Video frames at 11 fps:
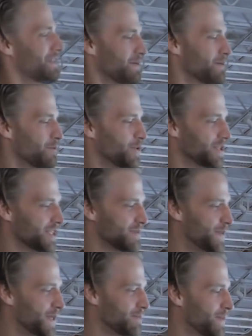think I'm going to put this
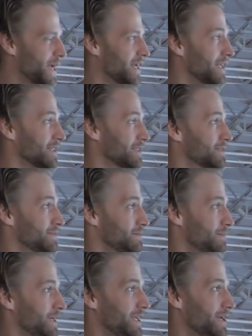big painting
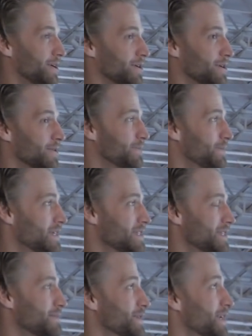here. That
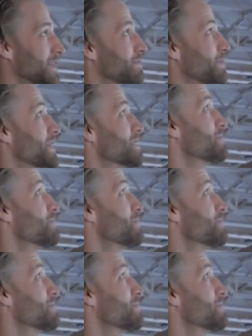seems like the best